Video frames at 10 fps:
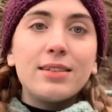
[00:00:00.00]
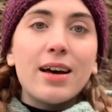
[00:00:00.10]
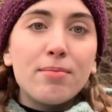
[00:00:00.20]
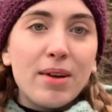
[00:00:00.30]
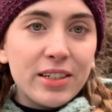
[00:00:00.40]

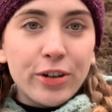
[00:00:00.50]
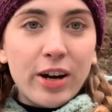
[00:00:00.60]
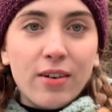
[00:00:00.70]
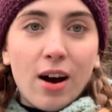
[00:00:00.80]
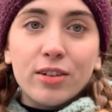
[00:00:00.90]

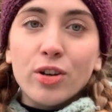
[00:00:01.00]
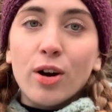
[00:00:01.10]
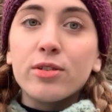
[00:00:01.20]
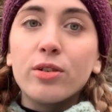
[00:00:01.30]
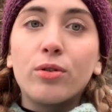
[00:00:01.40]
Sedimentary rocks are
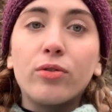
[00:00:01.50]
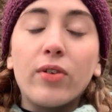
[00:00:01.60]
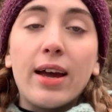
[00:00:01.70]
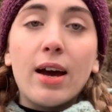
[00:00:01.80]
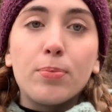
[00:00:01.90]
also
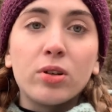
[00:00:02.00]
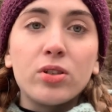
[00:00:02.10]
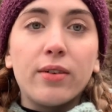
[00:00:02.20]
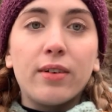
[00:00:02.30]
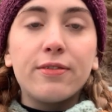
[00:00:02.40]
great at
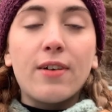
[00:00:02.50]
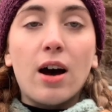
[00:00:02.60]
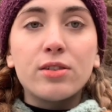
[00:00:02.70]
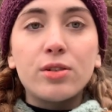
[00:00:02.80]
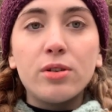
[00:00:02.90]
preserving
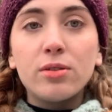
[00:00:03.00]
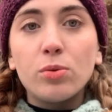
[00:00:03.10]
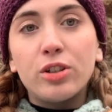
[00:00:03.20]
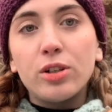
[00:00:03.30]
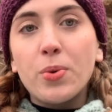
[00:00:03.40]
fossils
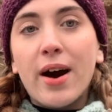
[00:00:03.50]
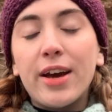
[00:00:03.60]
which is why